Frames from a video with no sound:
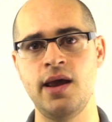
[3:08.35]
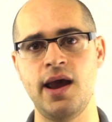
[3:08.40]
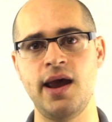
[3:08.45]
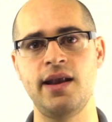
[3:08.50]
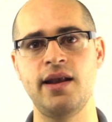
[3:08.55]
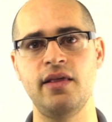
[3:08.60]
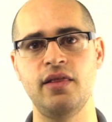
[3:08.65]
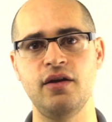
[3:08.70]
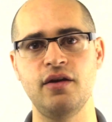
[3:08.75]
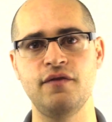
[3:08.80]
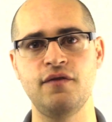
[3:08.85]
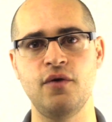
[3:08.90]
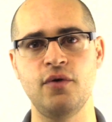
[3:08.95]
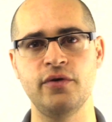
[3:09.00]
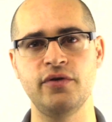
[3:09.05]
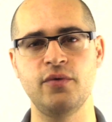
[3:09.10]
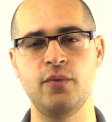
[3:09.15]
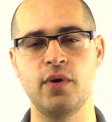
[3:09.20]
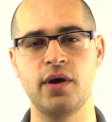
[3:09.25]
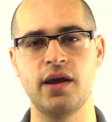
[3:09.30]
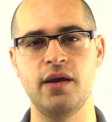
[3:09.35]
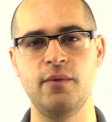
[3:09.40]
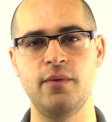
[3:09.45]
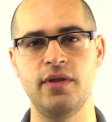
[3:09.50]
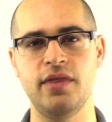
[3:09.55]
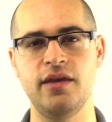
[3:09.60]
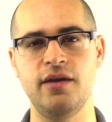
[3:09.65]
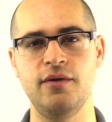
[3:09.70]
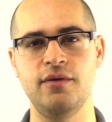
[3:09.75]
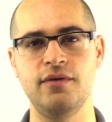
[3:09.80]
and I look forward to working
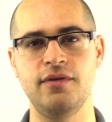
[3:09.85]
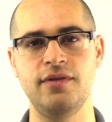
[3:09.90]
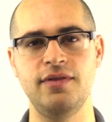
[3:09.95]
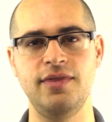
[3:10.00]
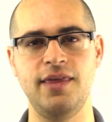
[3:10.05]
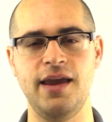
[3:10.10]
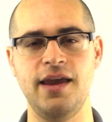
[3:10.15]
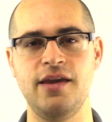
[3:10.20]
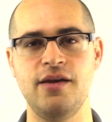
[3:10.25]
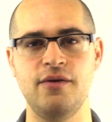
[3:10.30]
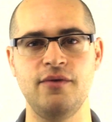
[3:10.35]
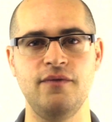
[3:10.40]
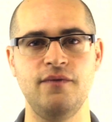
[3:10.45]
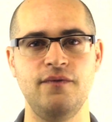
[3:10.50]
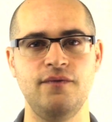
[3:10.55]
with you. Thank you.